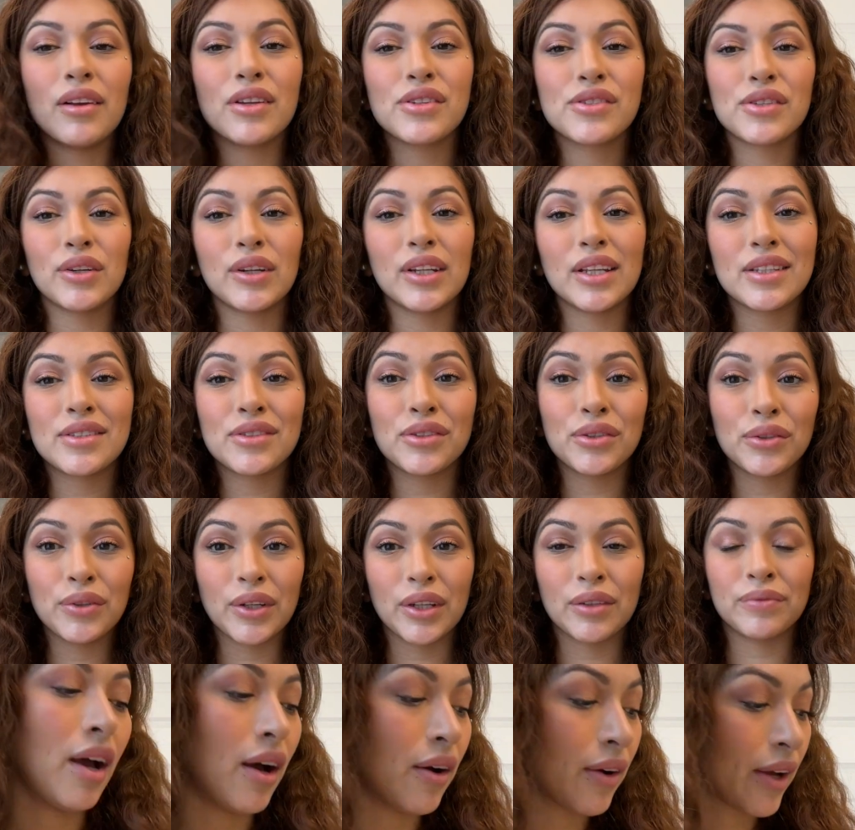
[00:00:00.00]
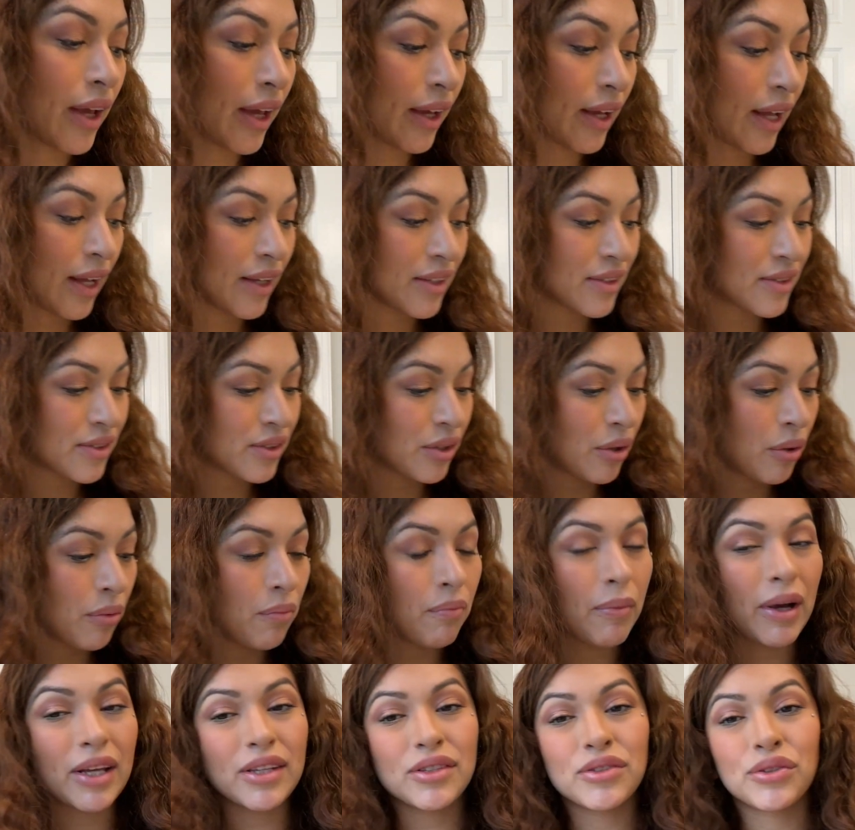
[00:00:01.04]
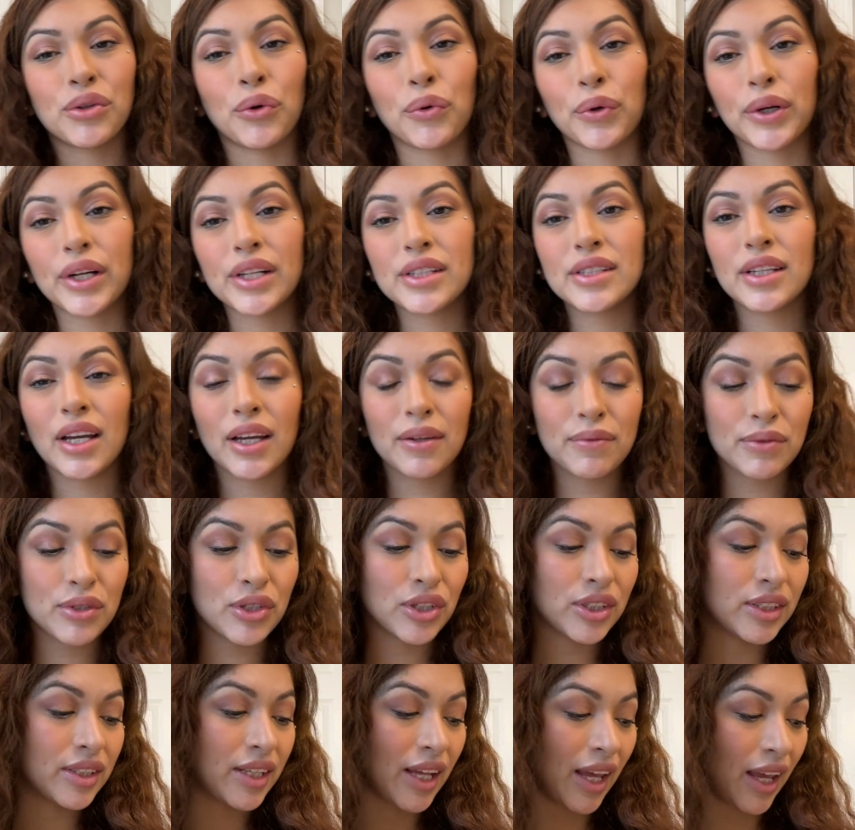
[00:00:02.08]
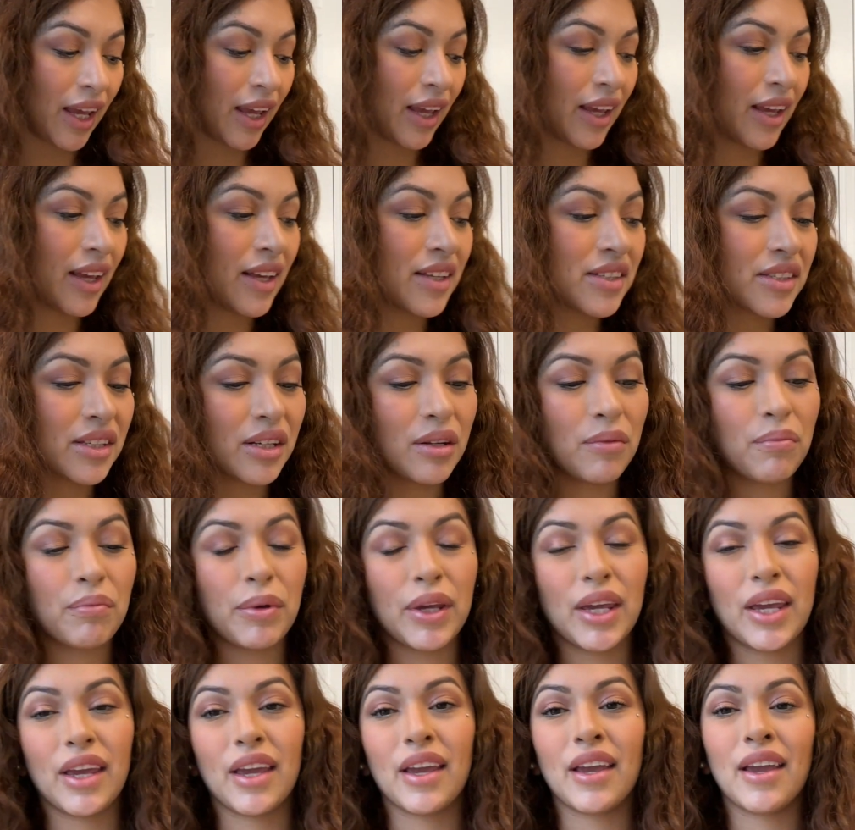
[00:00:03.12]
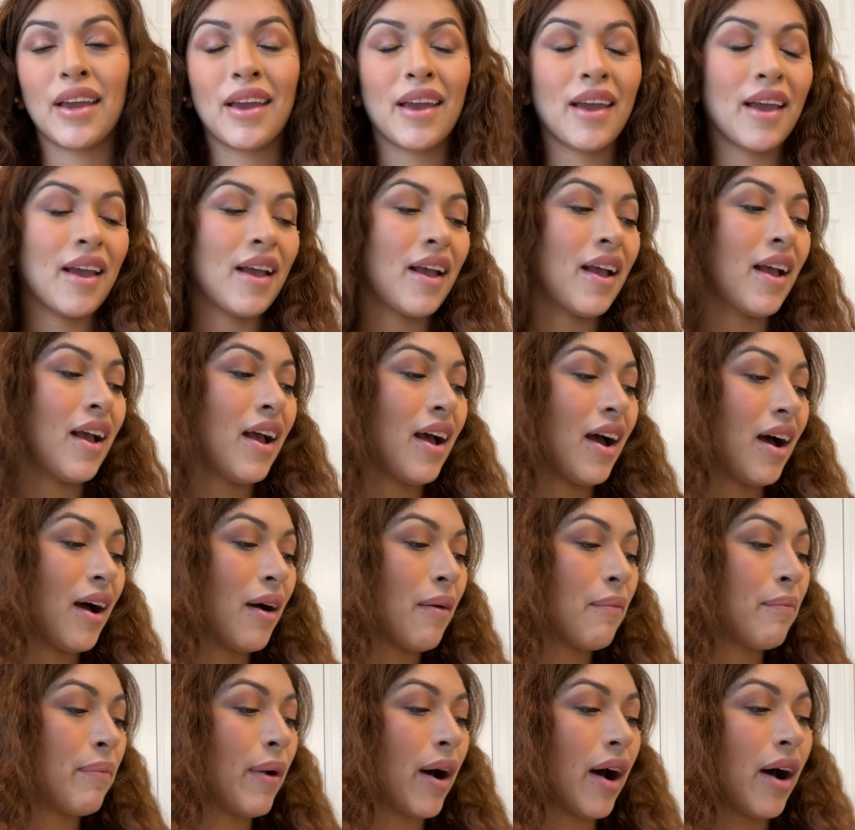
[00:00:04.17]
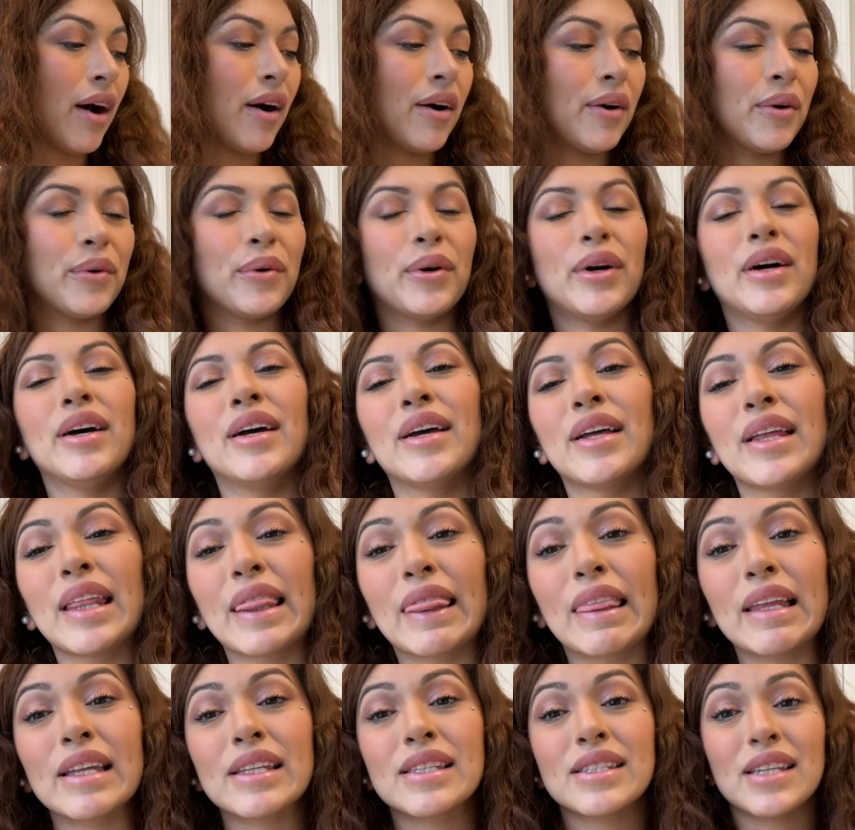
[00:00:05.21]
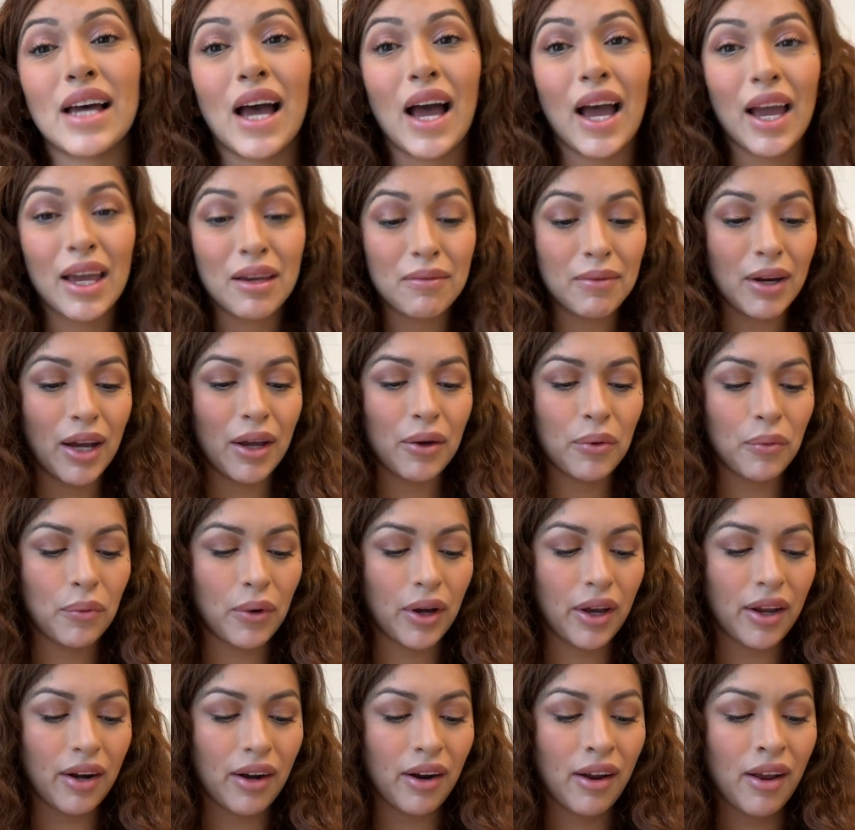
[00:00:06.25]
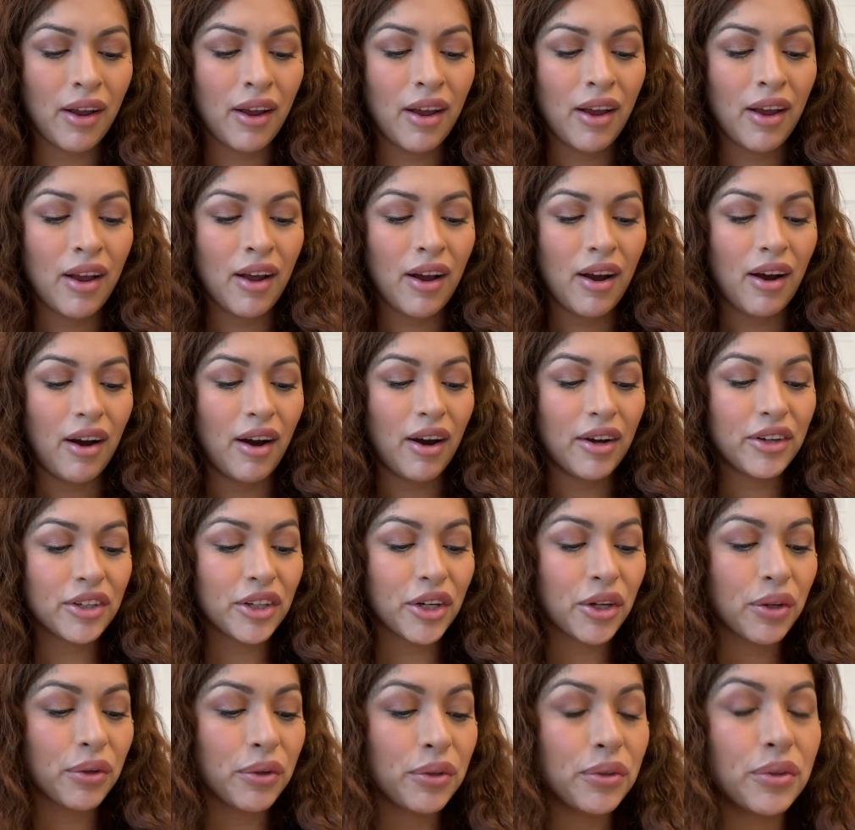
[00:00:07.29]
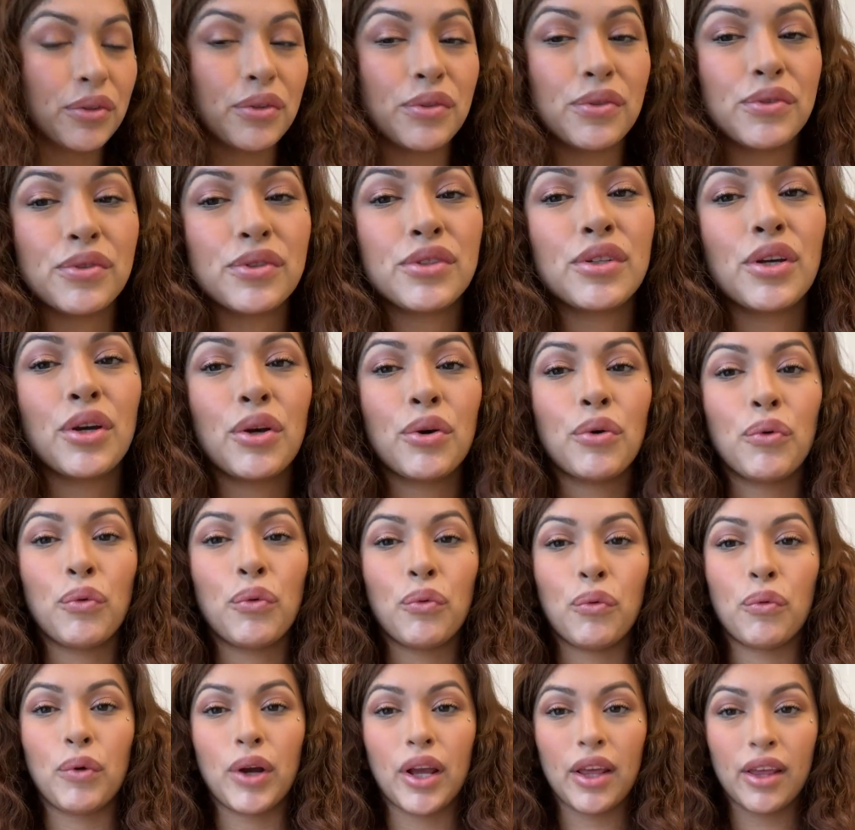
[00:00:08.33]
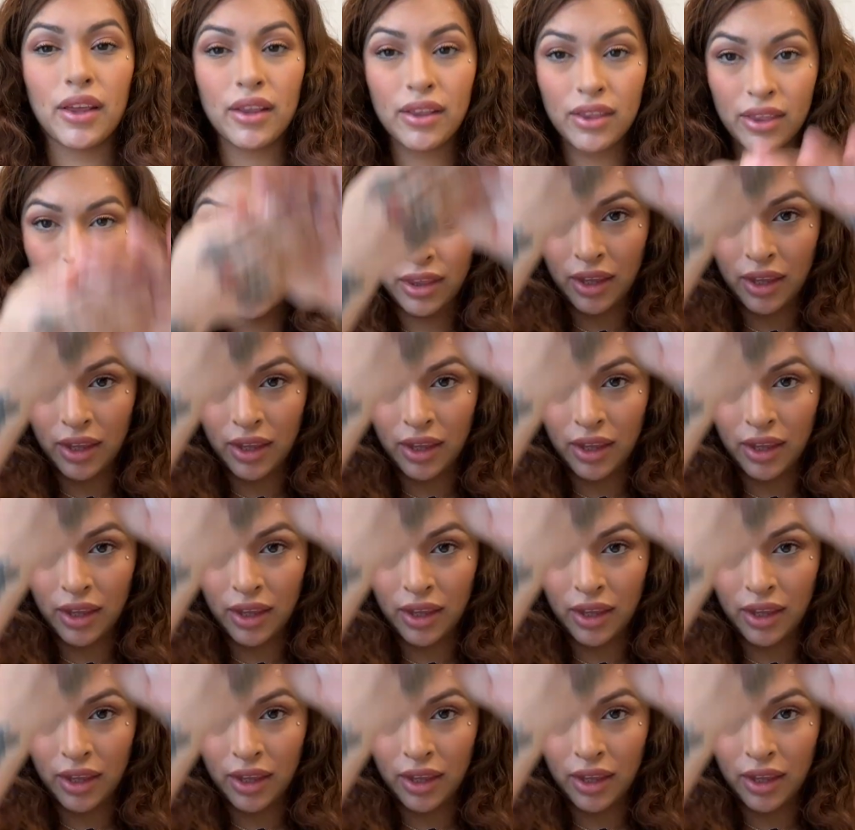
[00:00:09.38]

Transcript: So let's do it. Okay, guys, so my story time today is gonna be about the time I went on a cruise with